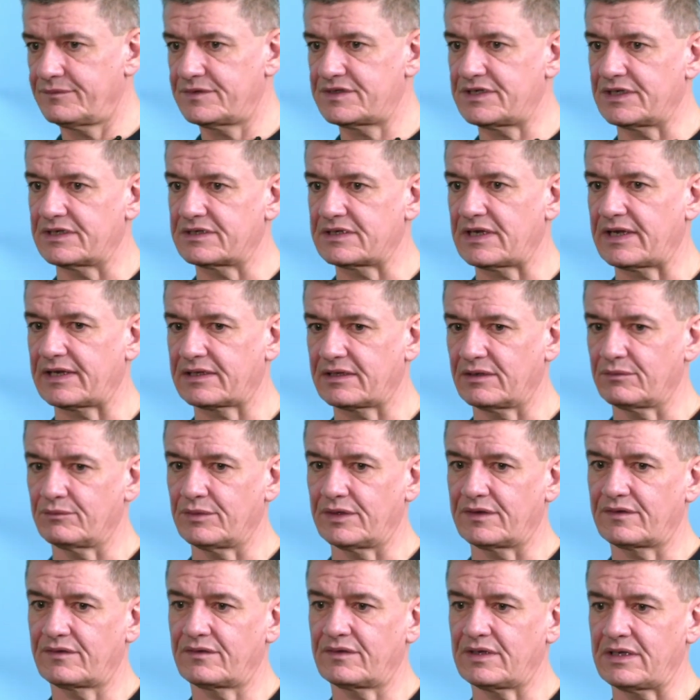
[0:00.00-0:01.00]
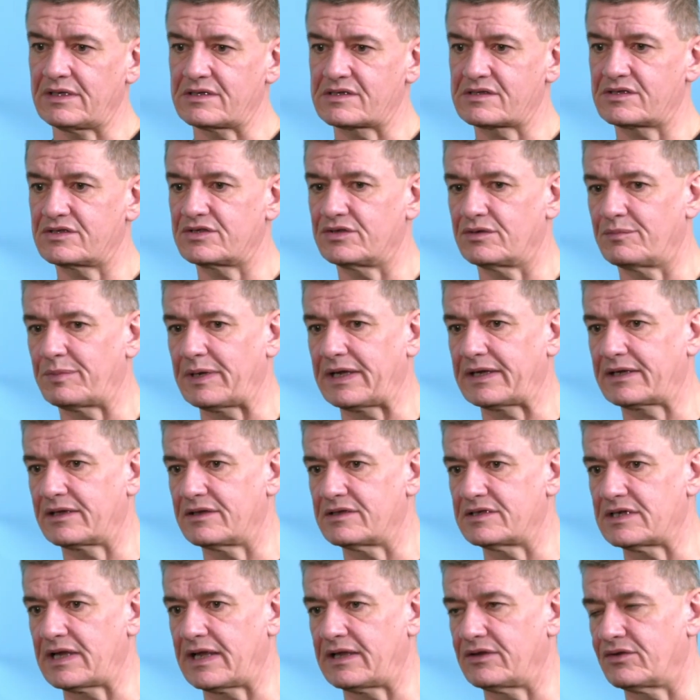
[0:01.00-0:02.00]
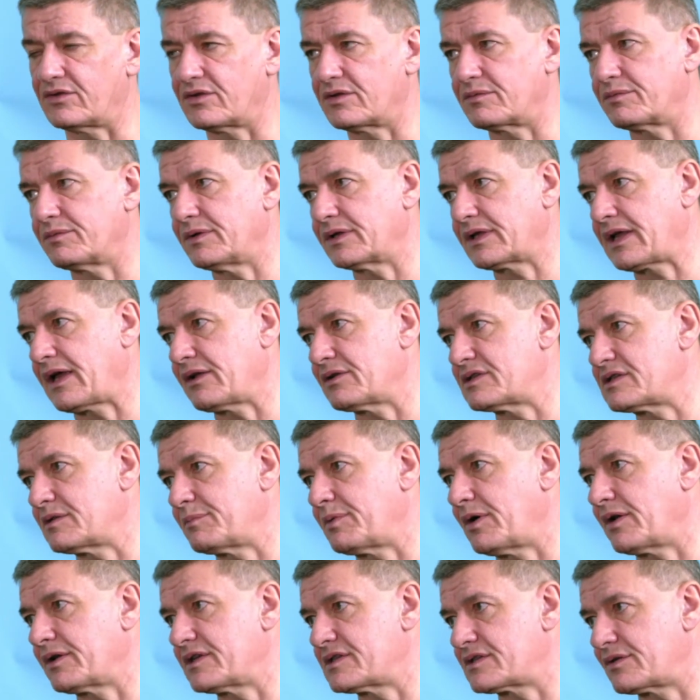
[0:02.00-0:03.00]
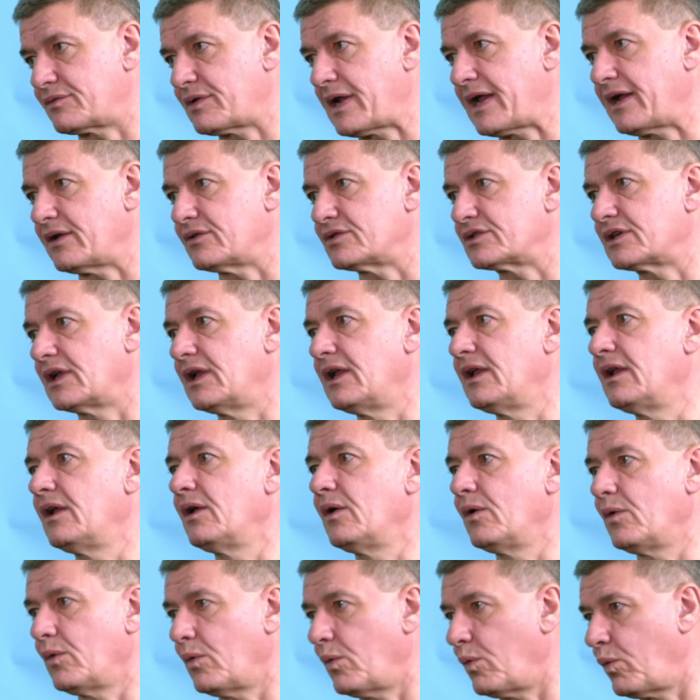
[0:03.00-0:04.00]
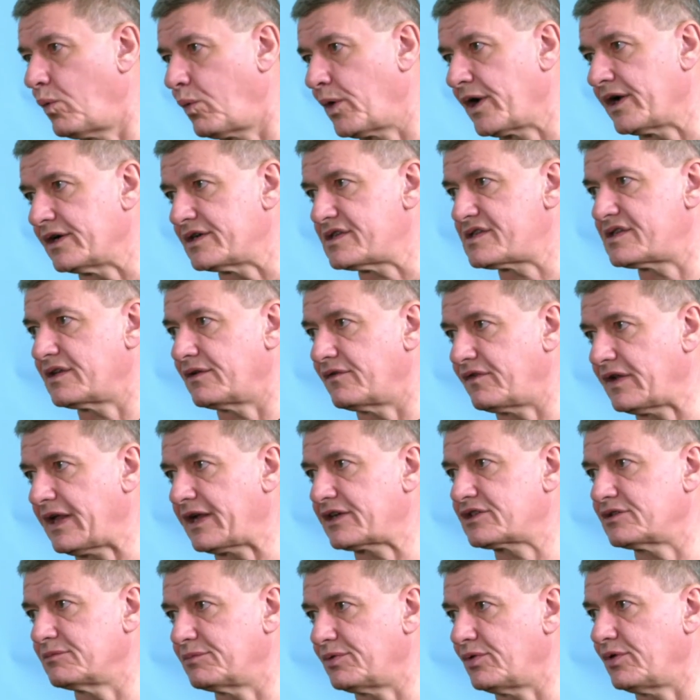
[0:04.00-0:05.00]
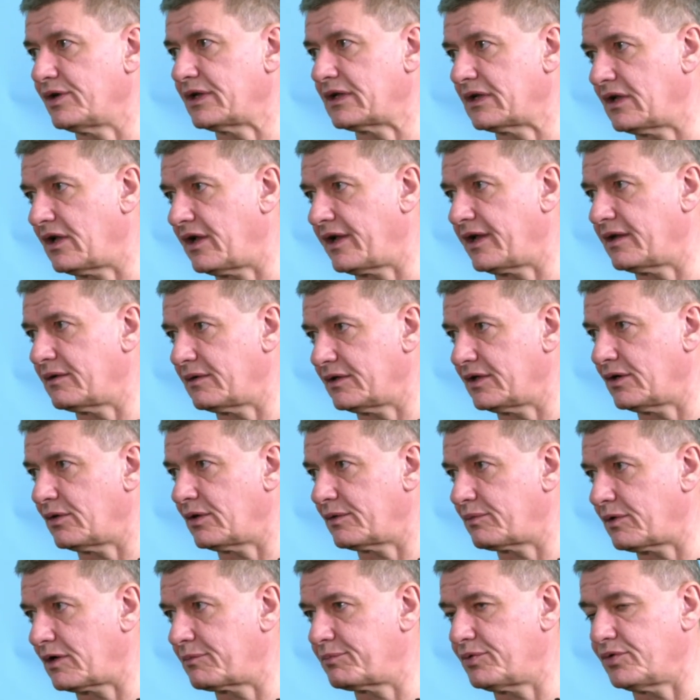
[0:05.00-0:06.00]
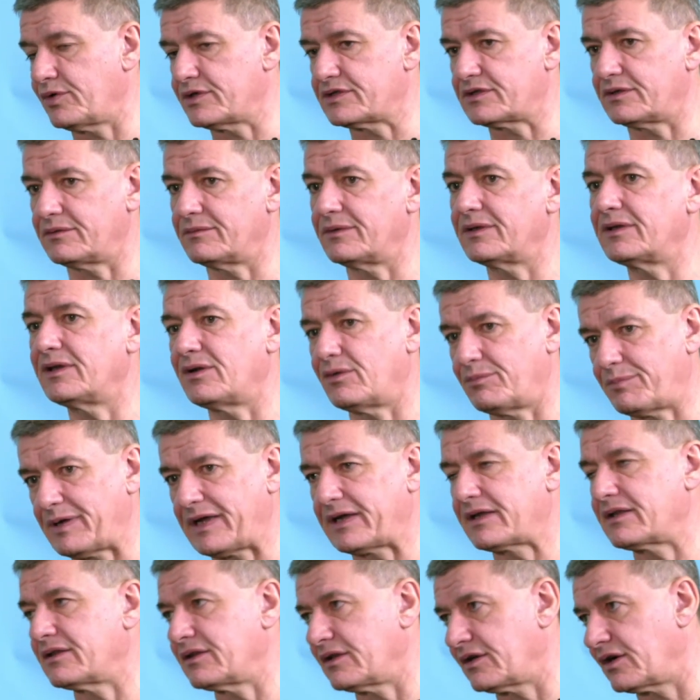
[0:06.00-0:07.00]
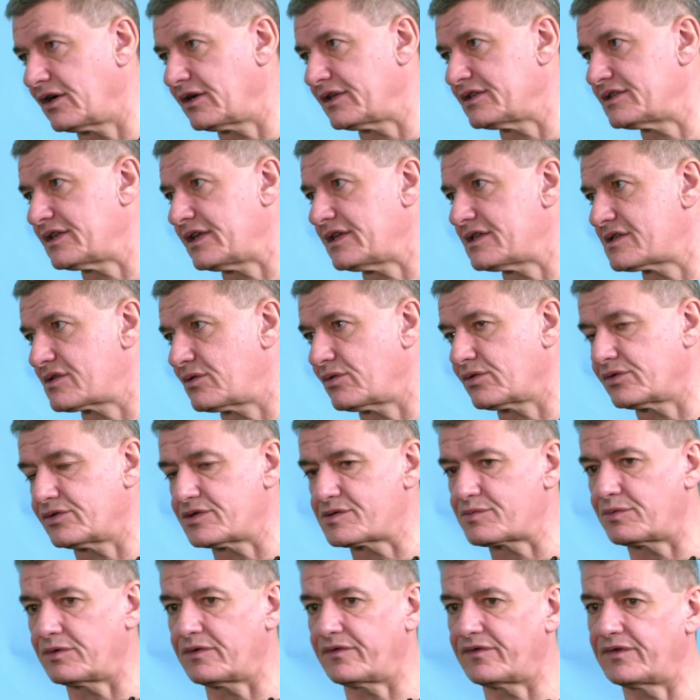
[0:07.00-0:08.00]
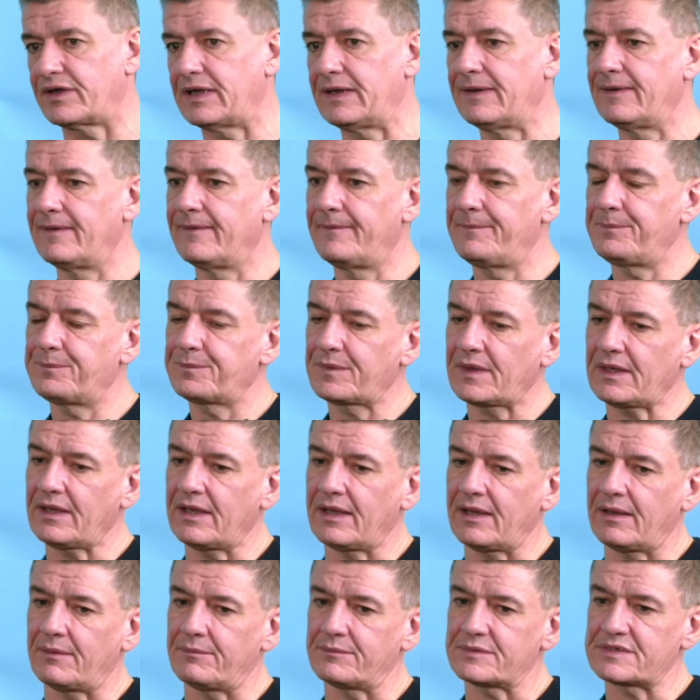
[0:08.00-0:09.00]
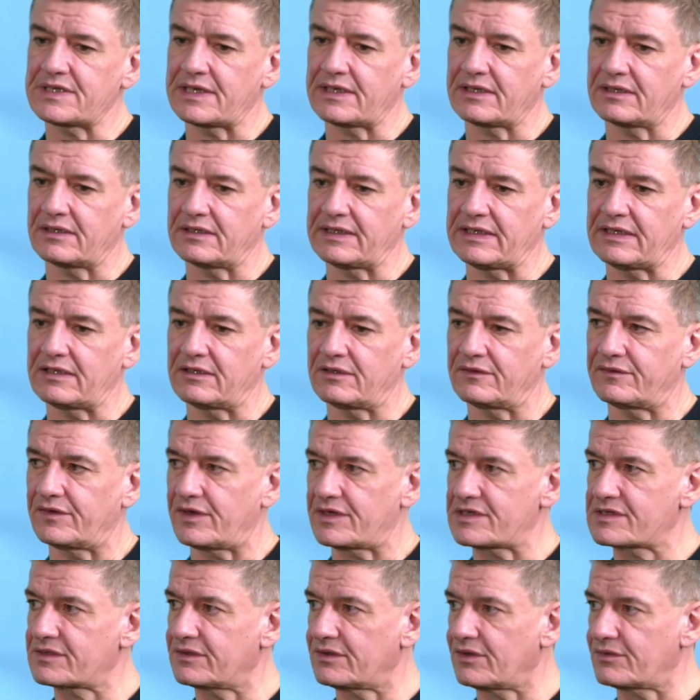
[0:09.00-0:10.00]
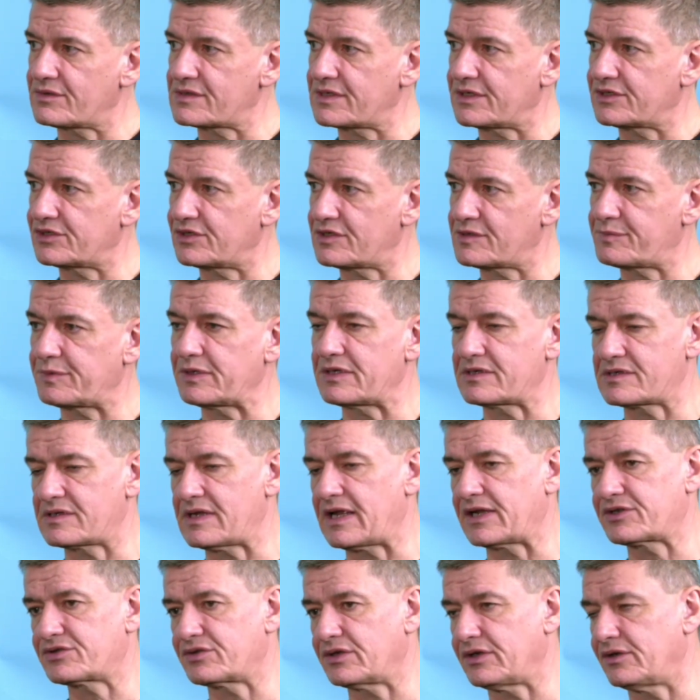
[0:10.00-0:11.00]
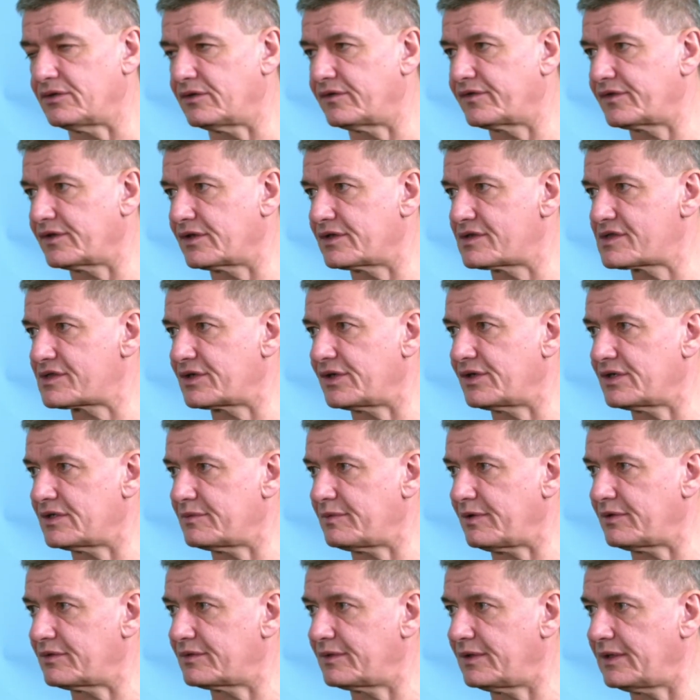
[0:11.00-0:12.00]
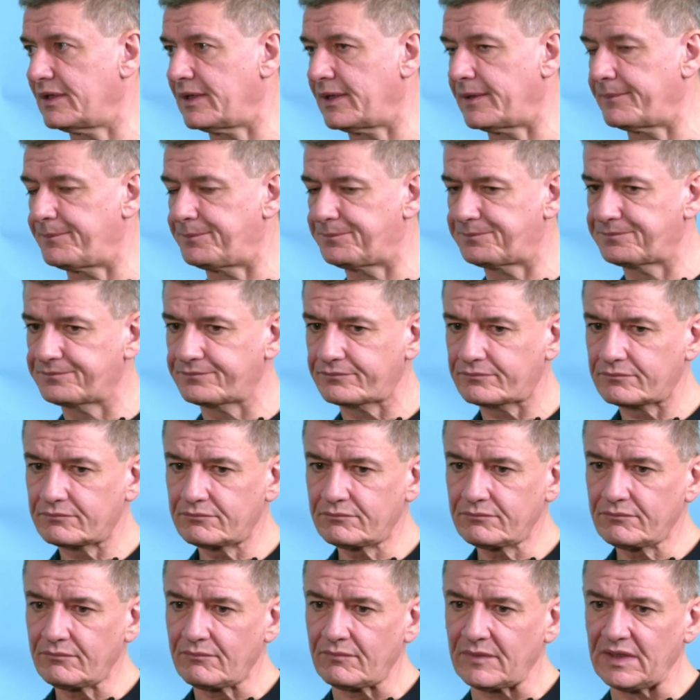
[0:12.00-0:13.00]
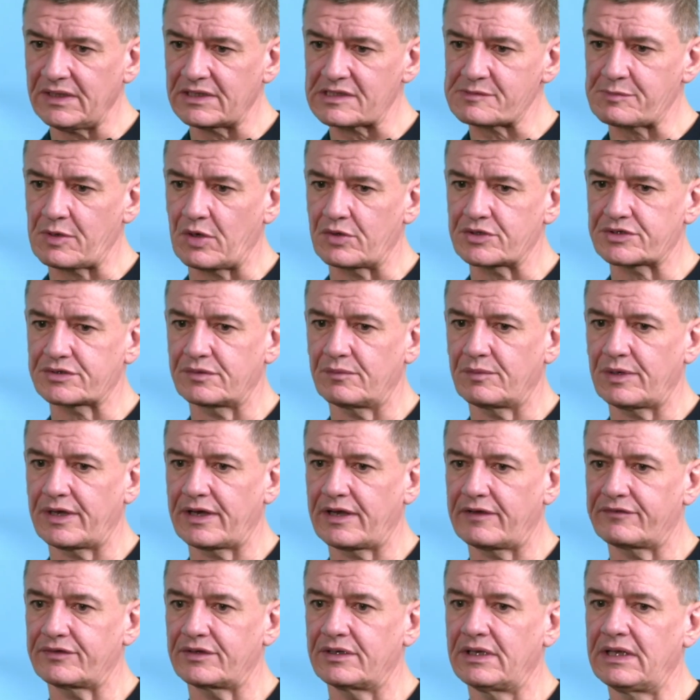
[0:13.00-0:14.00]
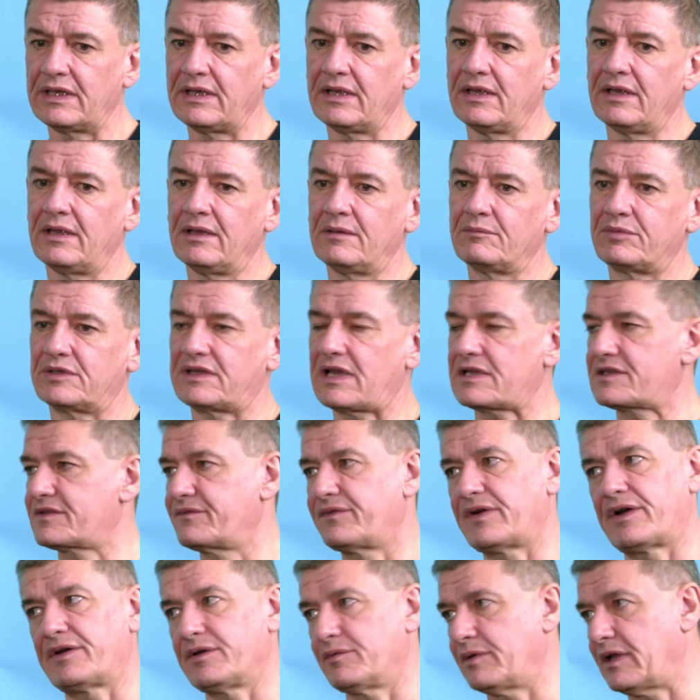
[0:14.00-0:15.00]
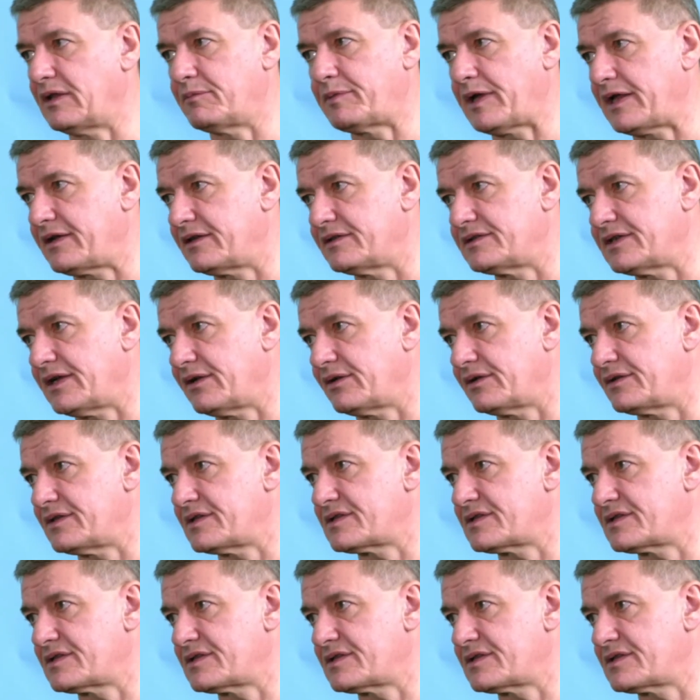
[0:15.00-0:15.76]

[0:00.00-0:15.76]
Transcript: tic-tacking with the Institute back in the day and the other accountancy bodies around where does the inflection point lie, and you know at what point. And you know, back in the early days, auditors would have taken legal advice on those issues, because naturally enough they're concerned about exposure and what have you. But that's very well bedded down at